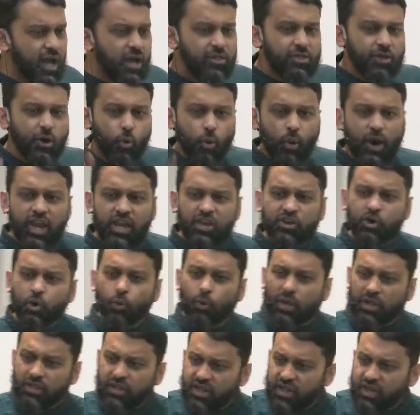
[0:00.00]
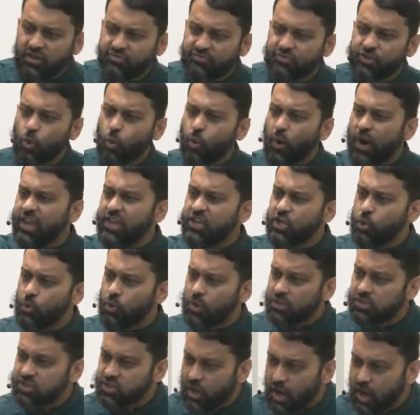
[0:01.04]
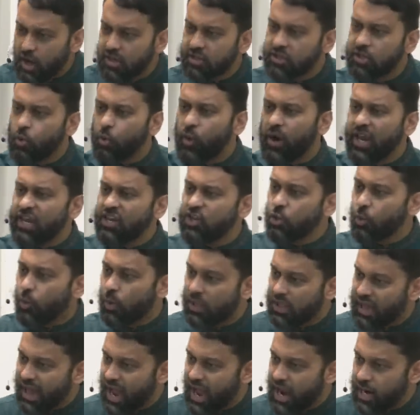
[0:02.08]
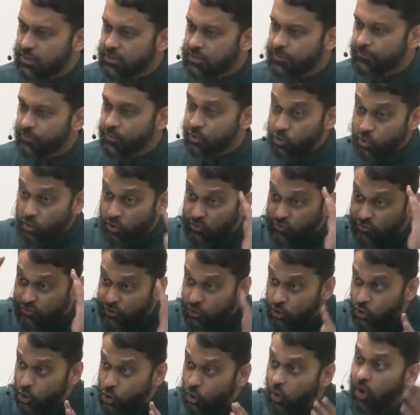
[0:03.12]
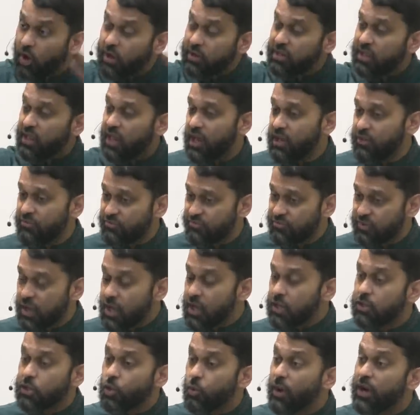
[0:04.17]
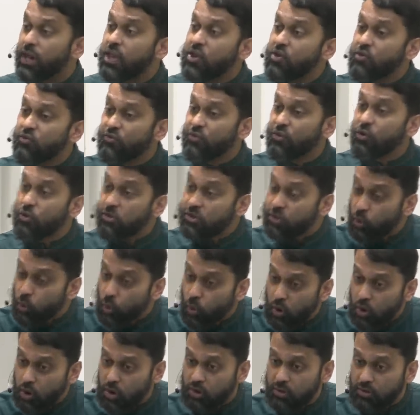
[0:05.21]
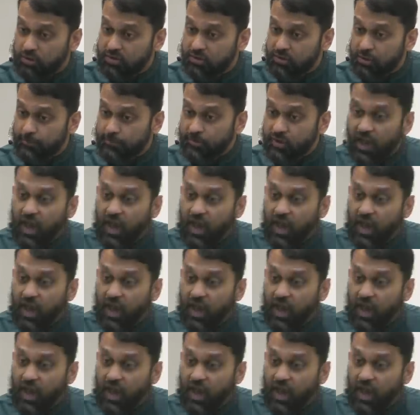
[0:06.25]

The way you will live, the way you will talk, the way you will act, your view on life, the way you view the world,